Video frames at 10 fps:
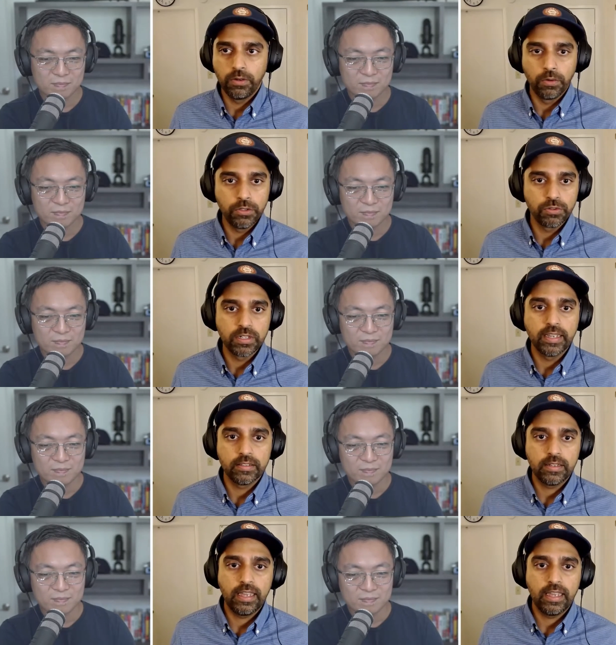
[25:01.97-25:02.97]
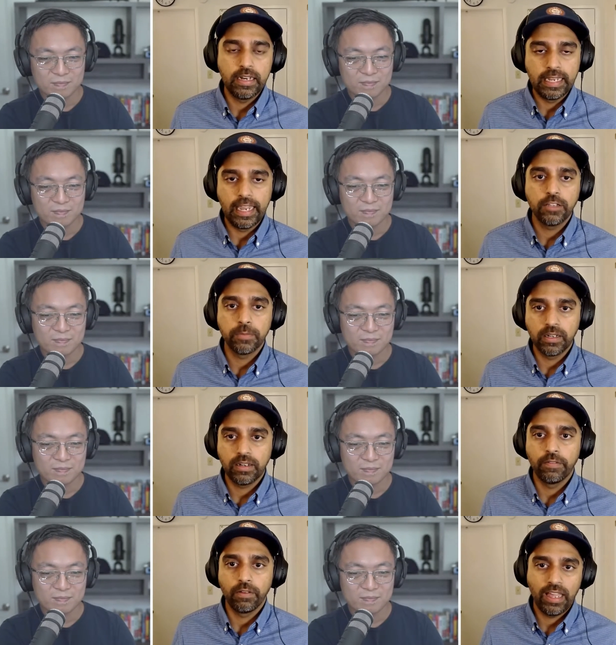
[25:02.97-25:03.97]
Speaker 1: know, usually at, at an engagement
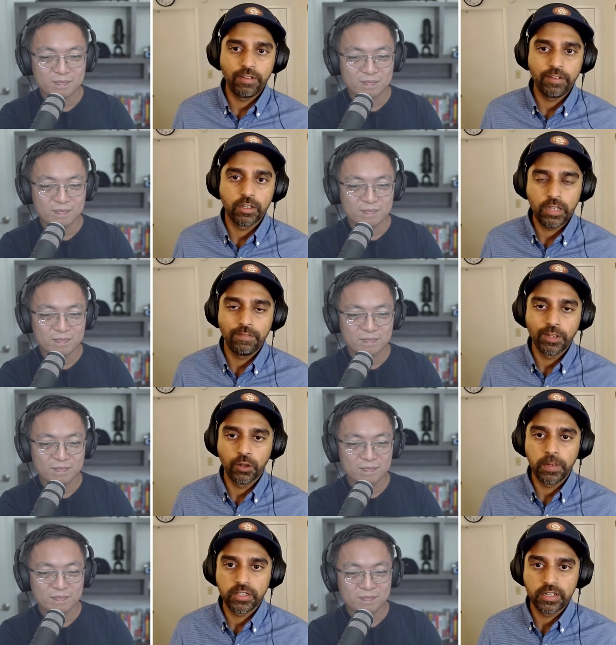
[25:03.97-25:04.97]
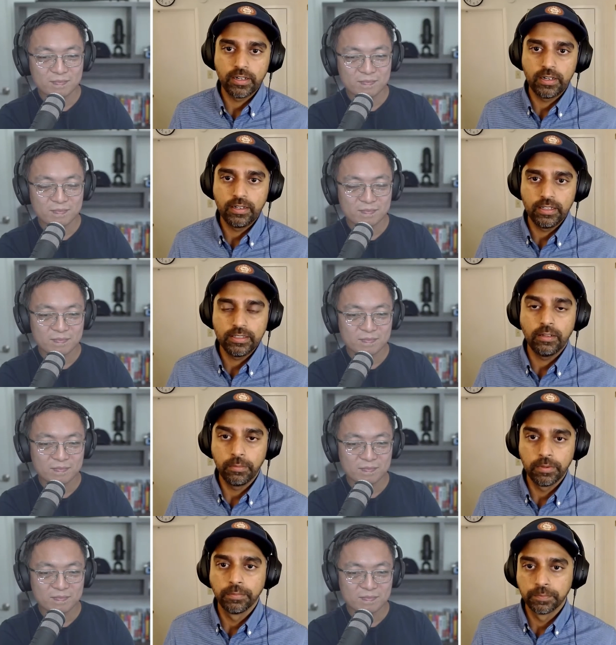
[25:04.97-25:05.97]
level, having having your picture there does help.
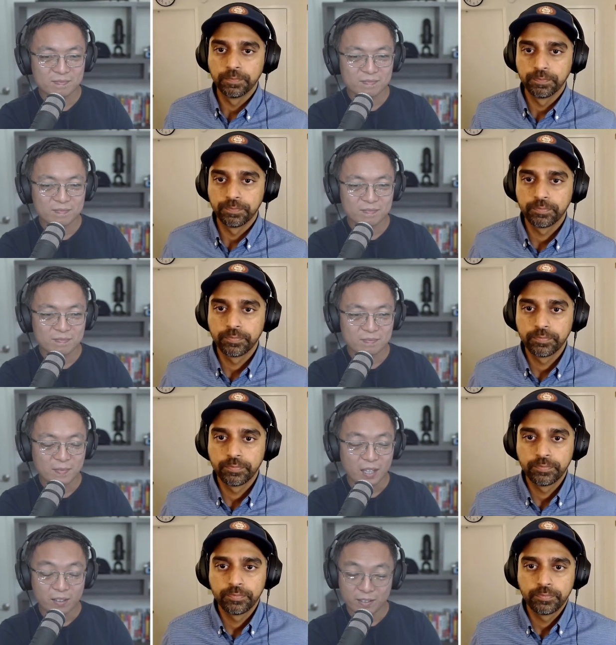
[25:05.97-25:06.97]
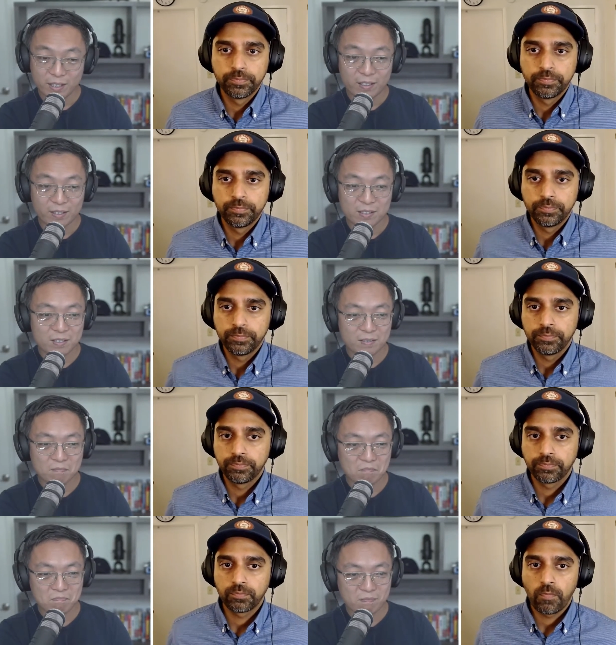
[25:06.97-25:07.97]
Speaker 2: Yeah, that's
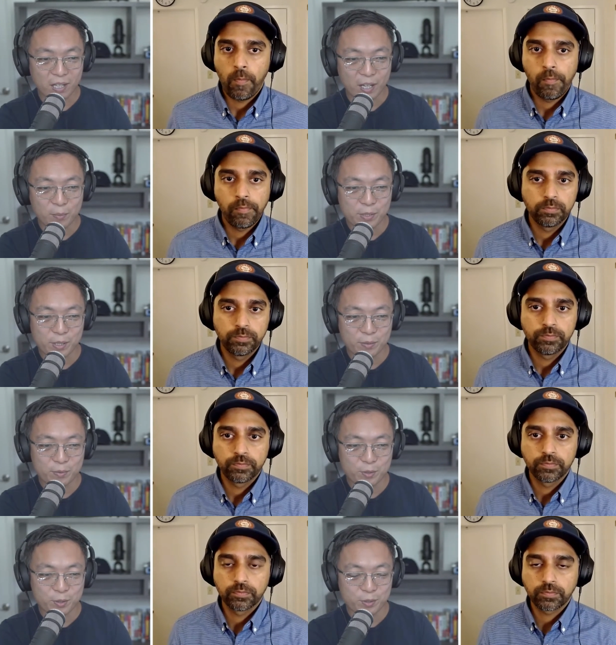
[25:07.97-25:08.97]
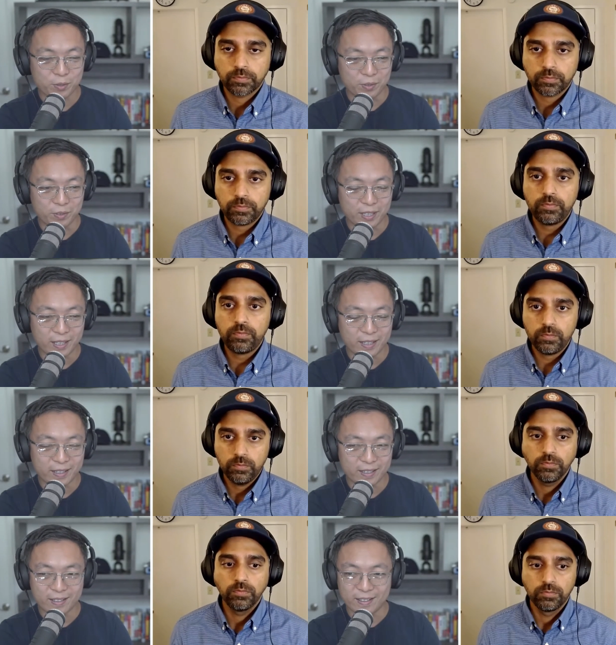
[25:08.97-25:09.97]
hundred percent true.
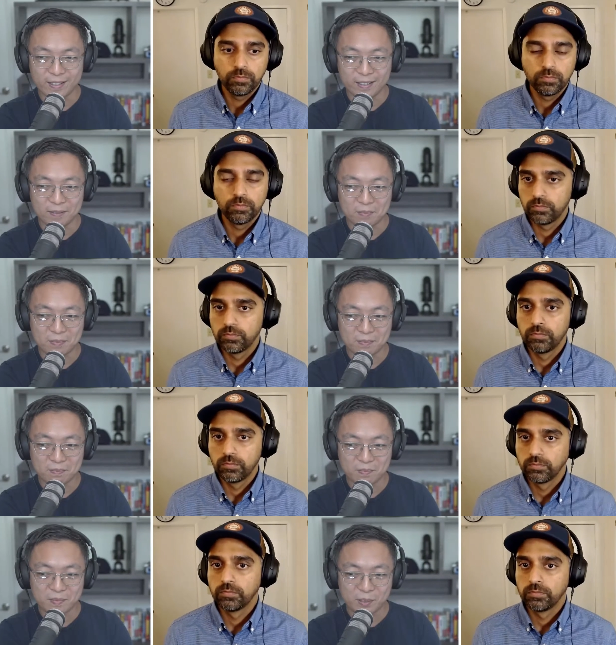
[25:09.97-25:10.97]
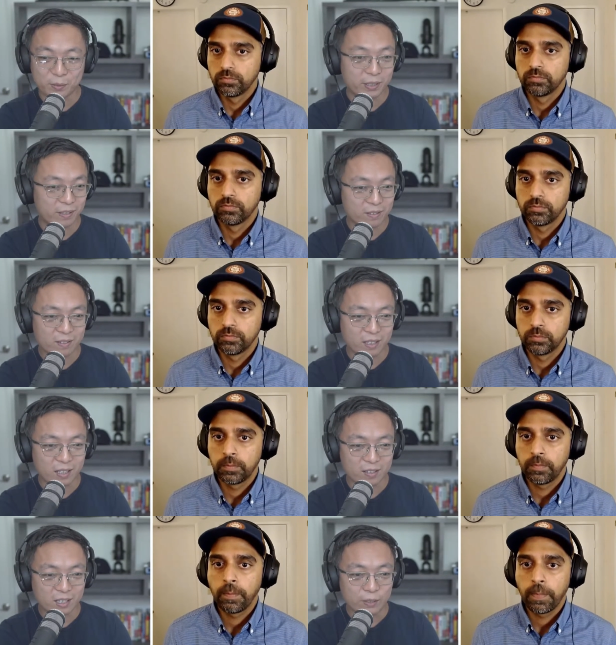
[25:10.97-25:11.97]
I um, agree
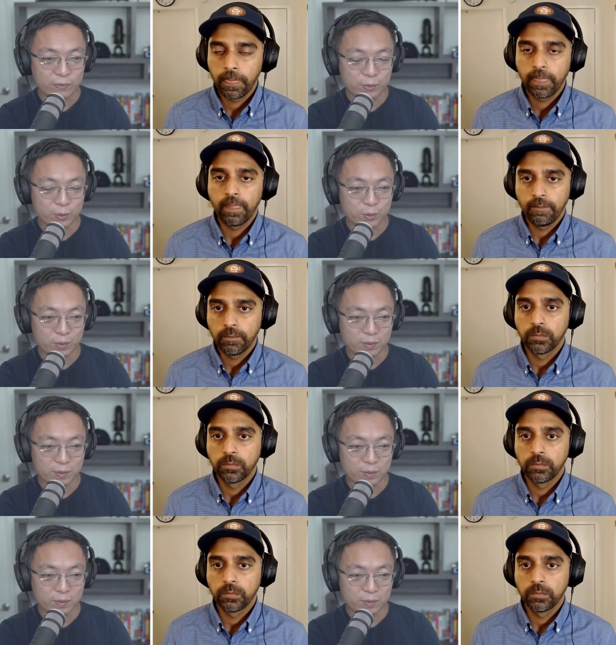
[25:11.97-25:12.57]
that if you